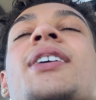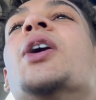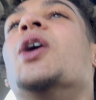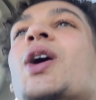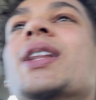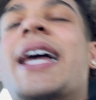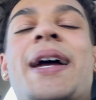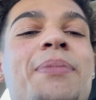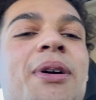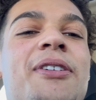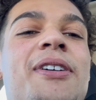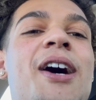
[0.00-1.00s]
All that,
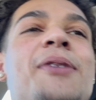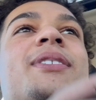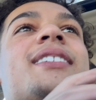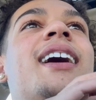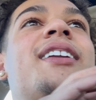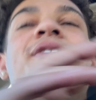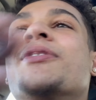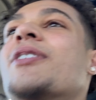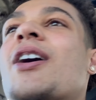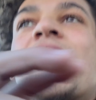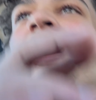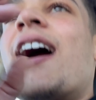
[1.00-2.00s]
bro. I almost got in a
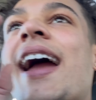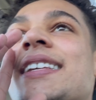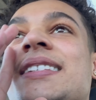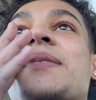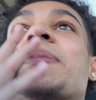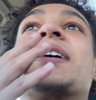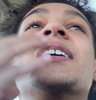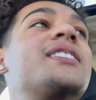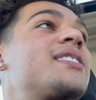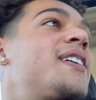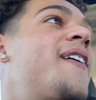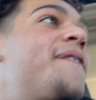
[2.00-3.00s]
car accident because a